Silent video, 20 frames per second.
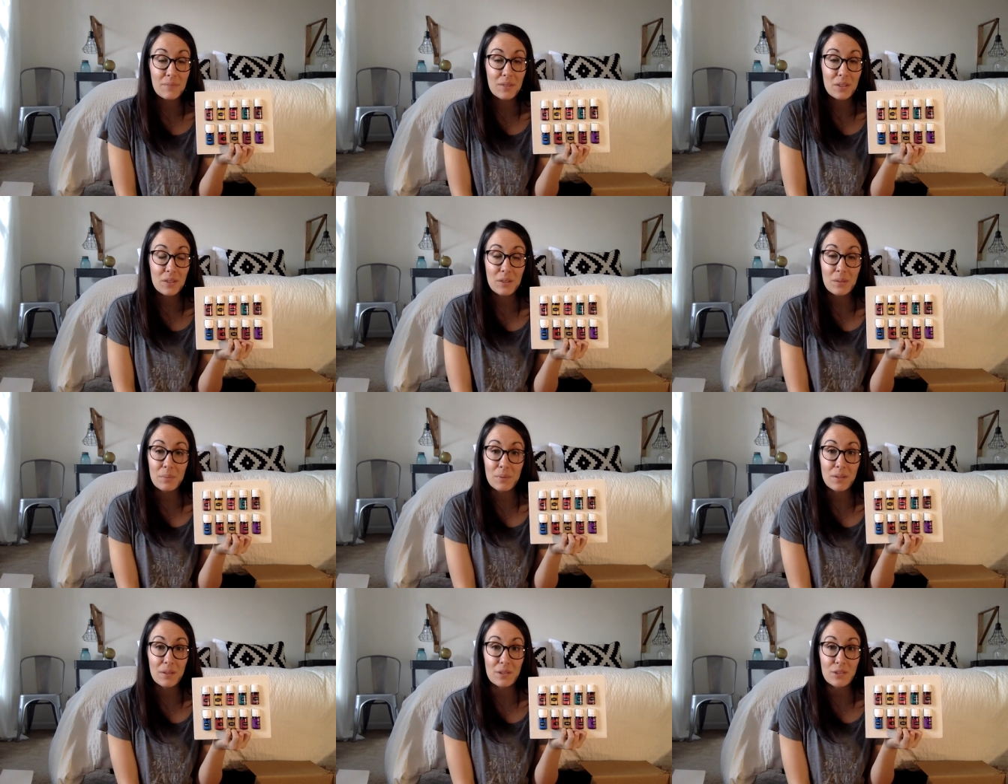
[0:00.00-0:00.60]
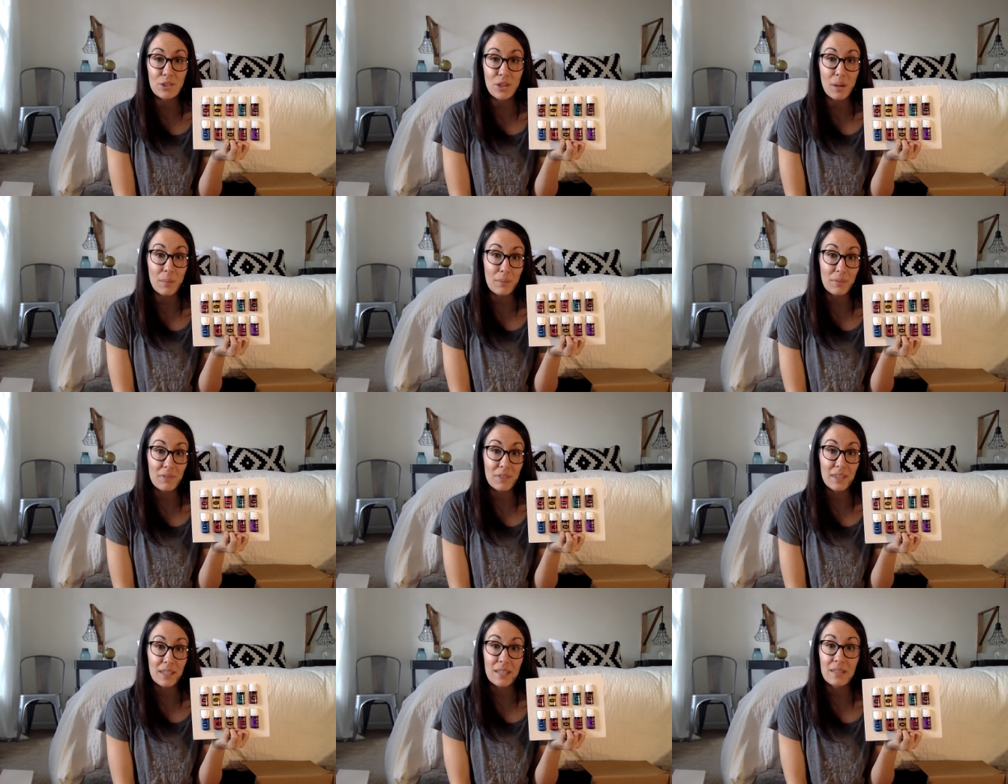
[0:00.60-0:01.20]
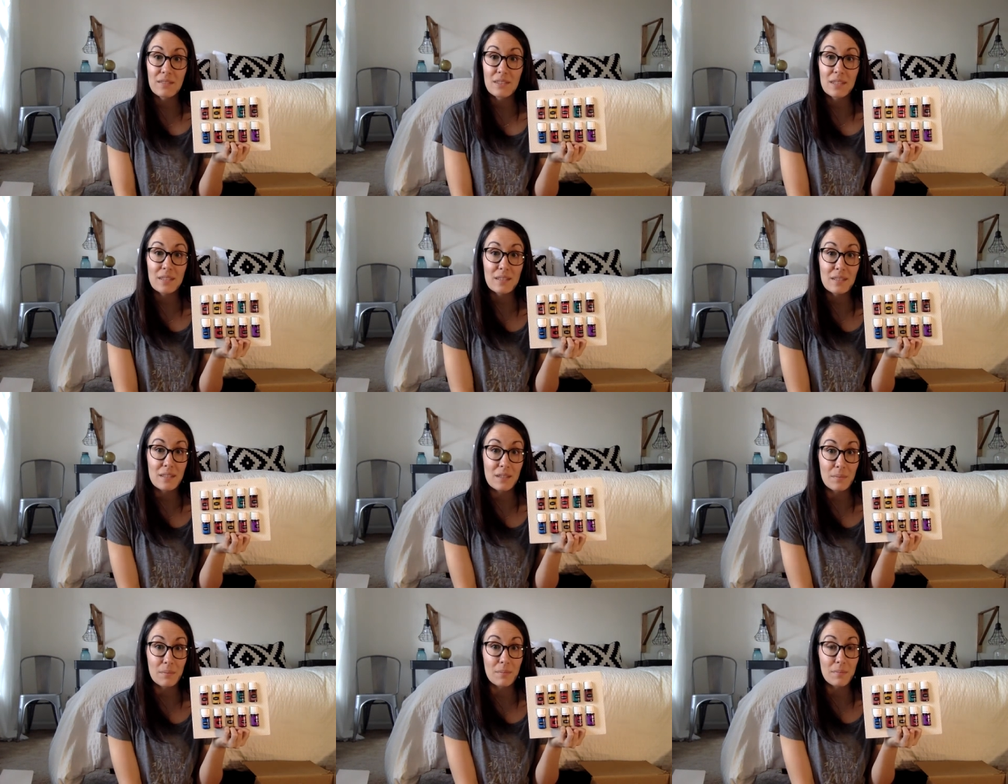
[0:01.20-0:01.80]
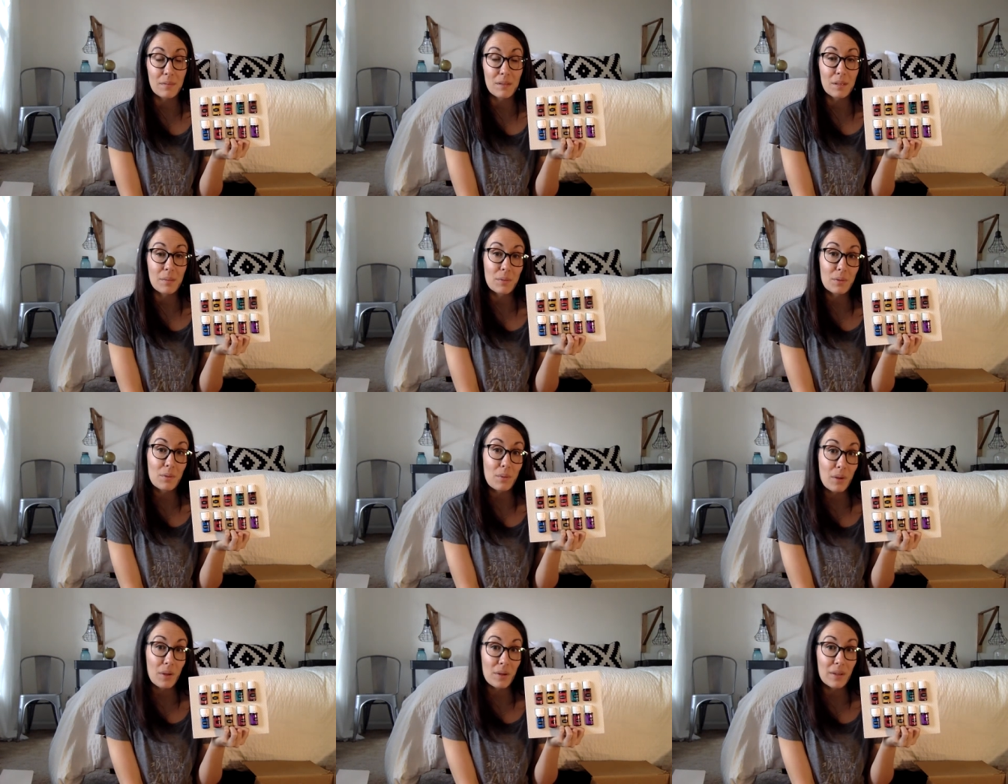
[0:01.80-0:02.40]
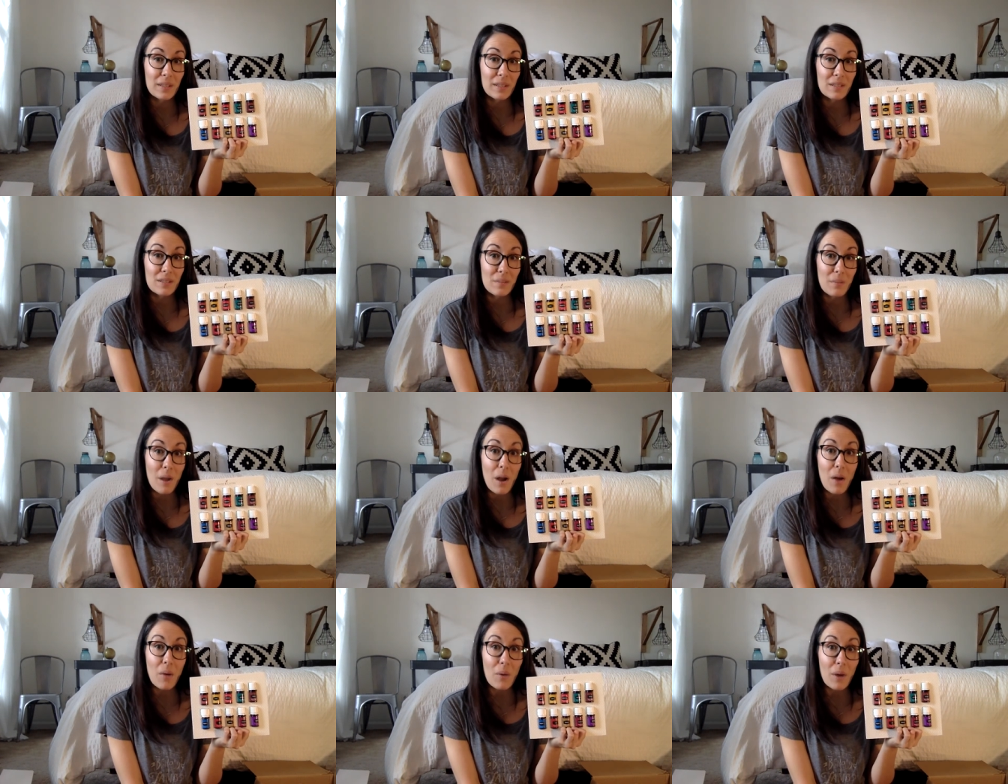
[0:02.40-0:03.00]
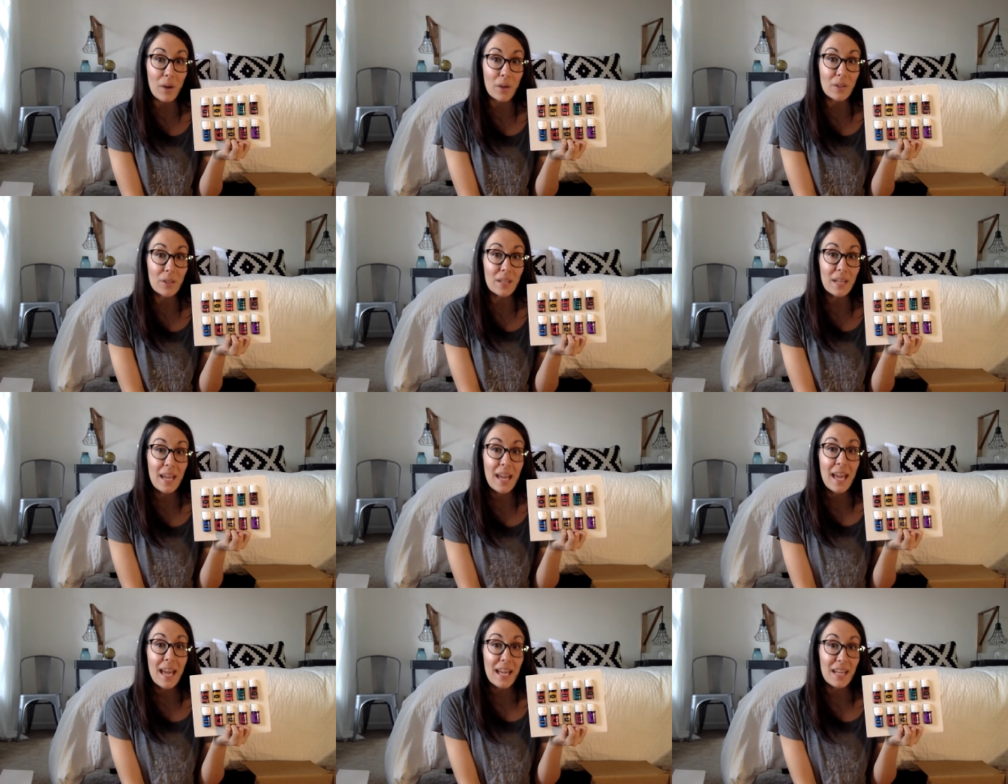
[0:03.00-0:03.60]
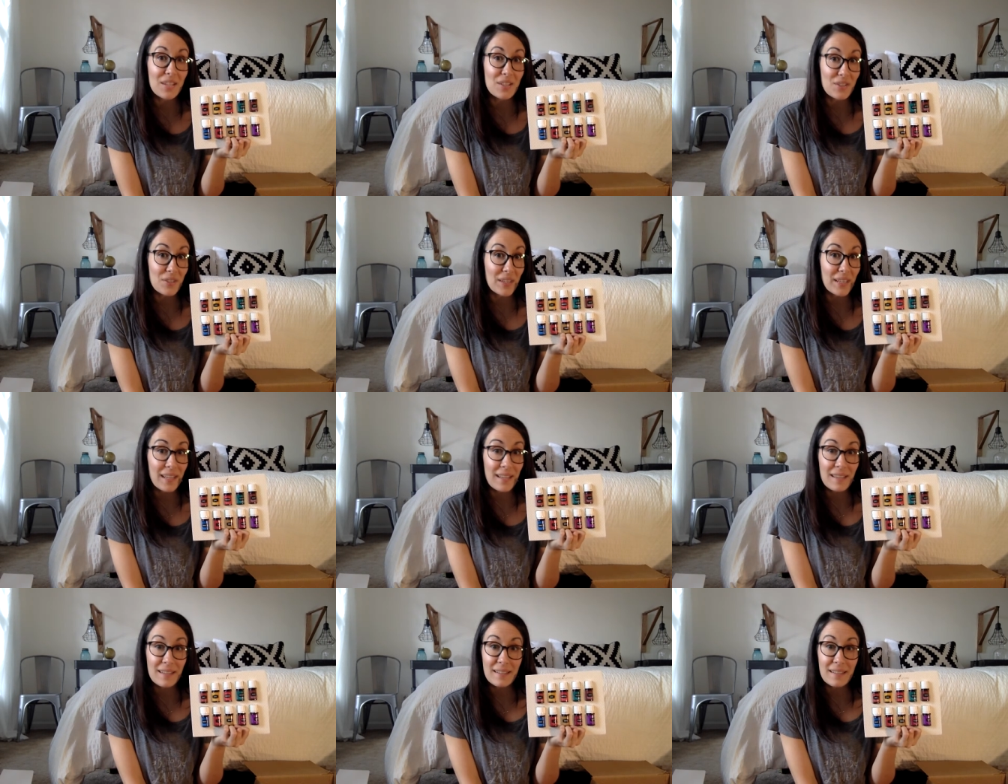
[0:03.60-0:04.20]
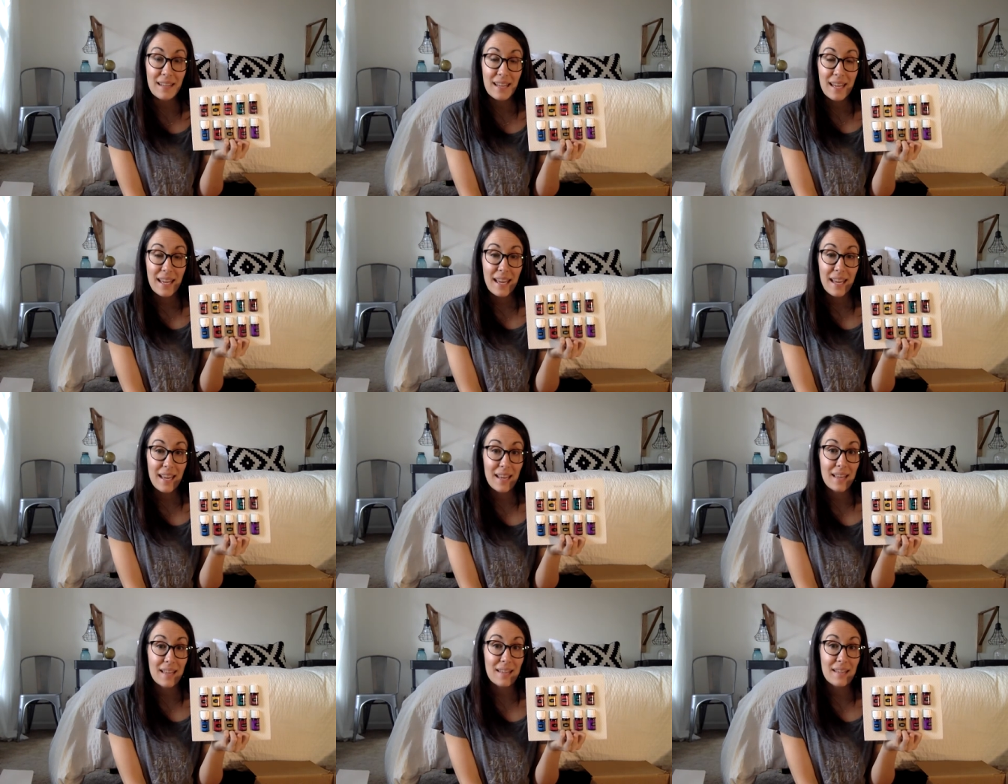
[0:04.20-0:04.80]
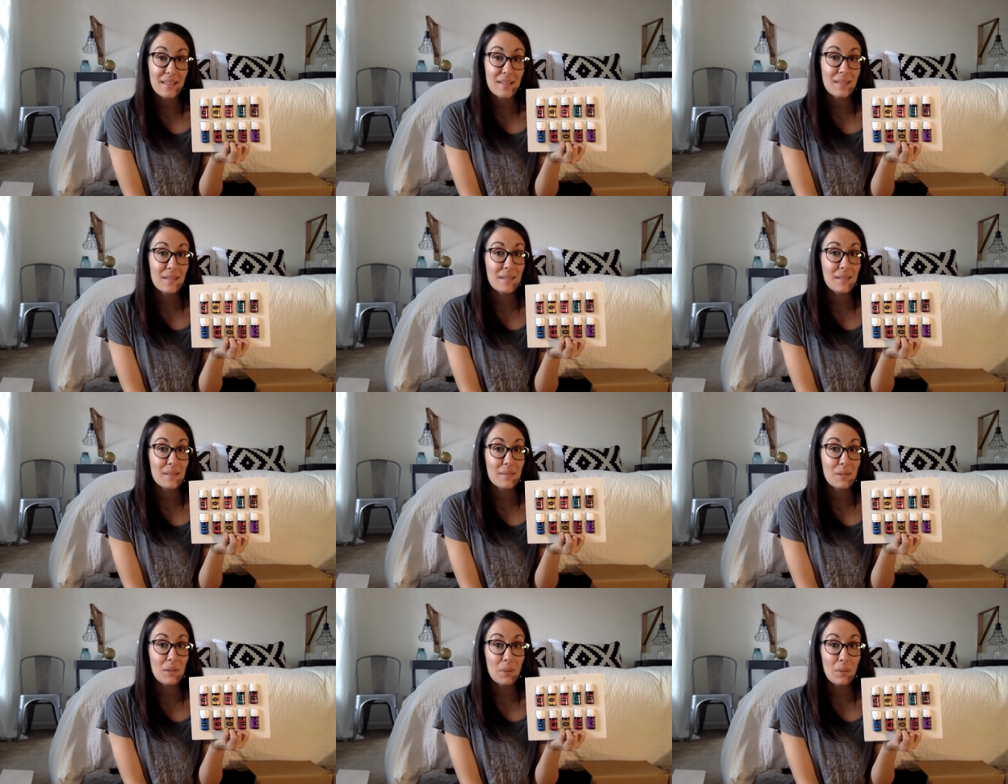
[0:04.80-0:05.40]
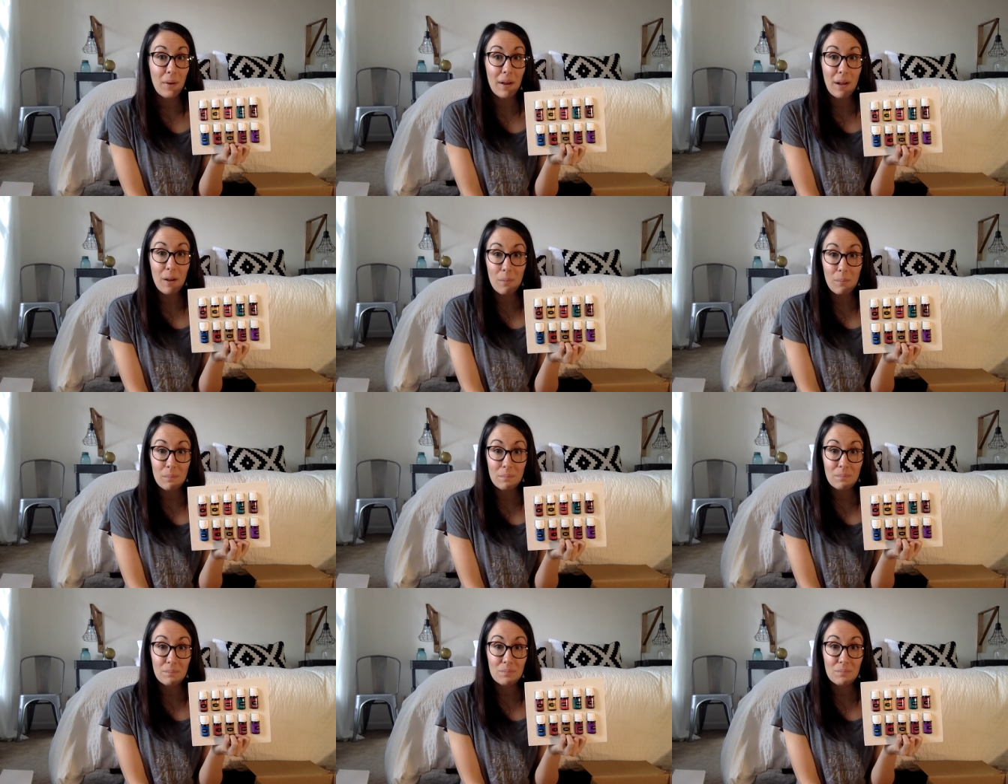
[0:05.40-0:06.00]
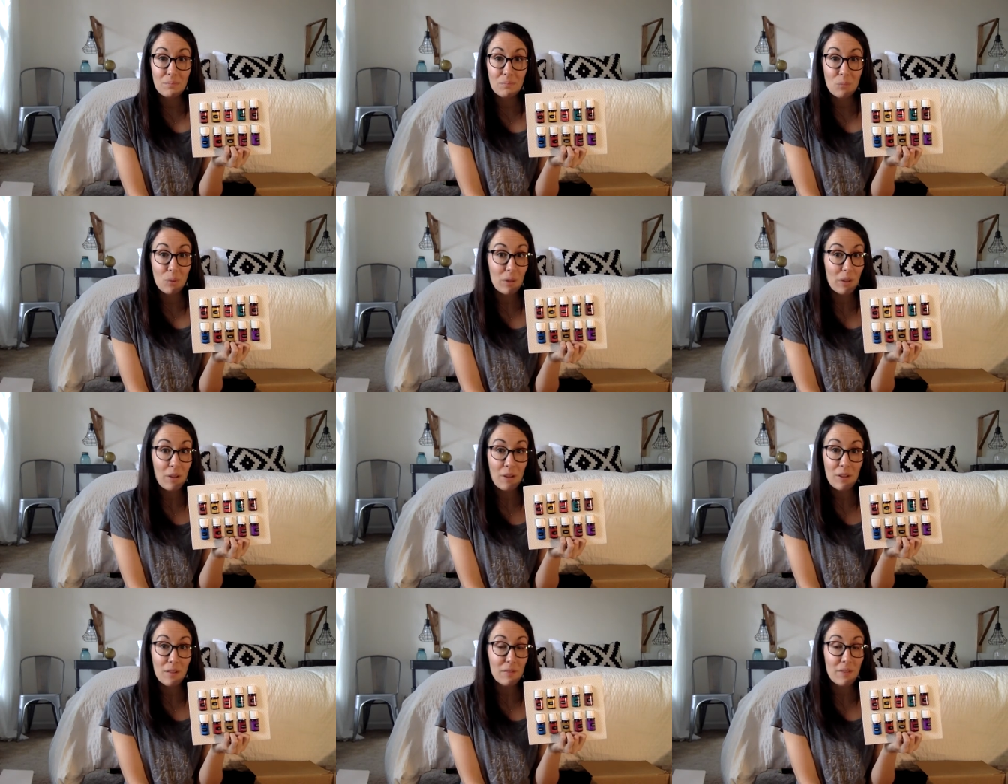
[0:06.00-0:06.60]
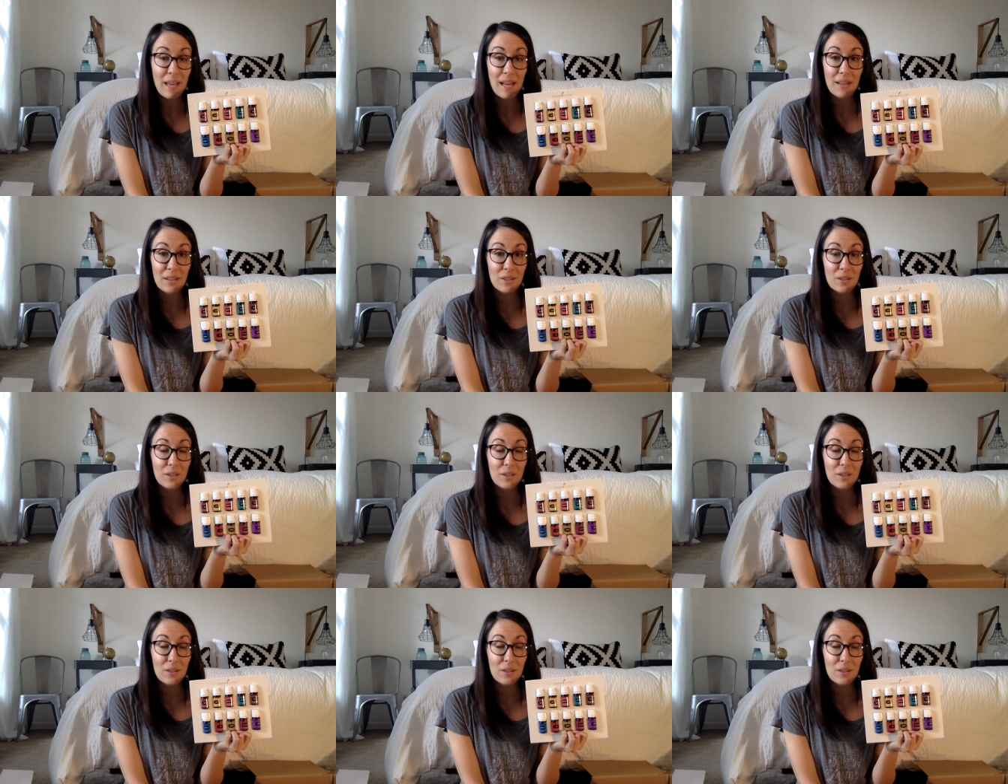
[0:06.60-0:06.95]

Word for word: You can put a drop of thieves and some lemon oil in some hot water and drink it, and um, it will help with all of that.